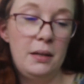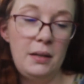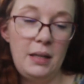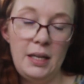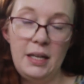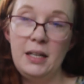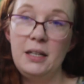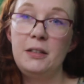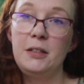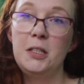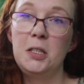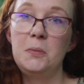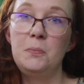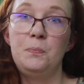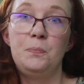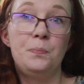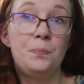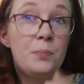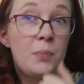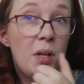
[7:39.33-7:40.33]

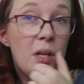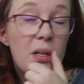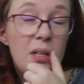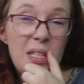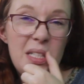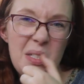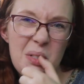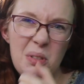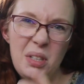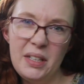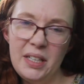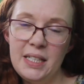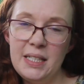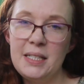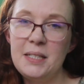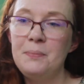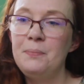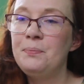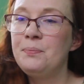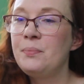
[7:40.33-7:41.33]
And it's real
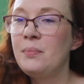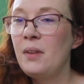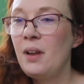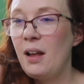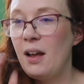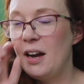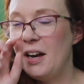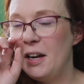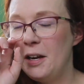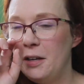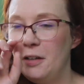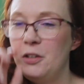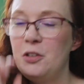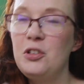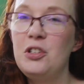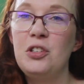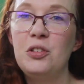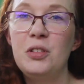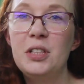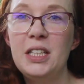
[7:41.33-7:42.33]
nice. I
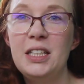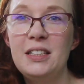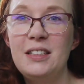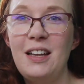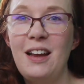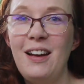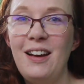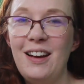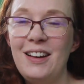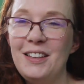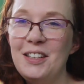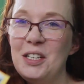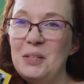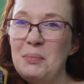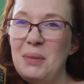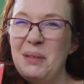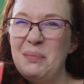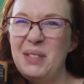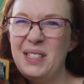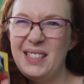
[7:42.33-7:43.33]
enjoy it, and
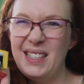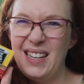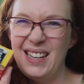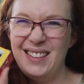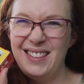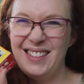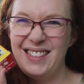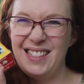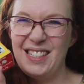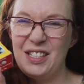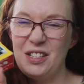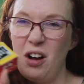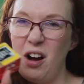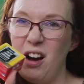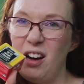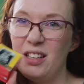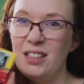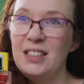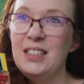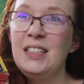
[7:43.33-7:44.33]
I'm sad this is
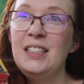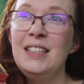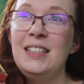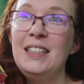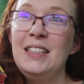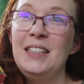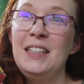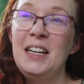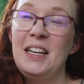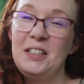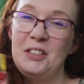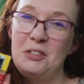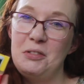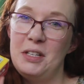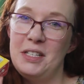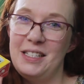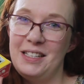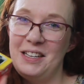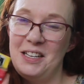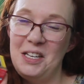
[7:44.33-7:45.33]
gone. I
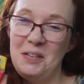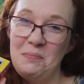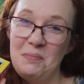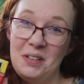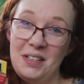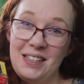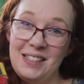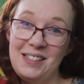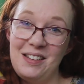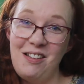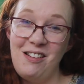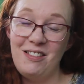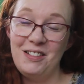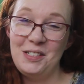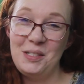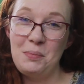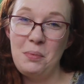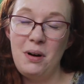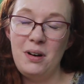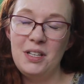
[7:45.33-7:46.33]
try to keep it as long
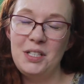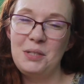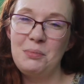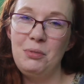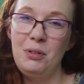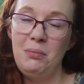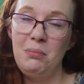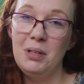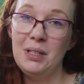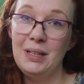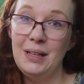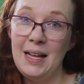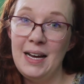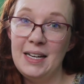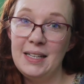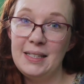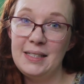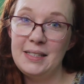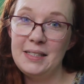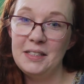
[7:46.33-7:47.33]
as possible, but
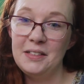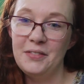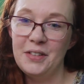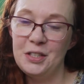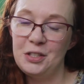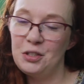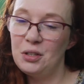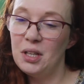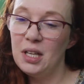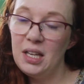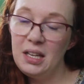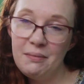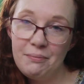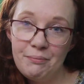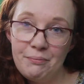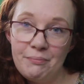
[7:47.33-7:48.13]
alas, eventually,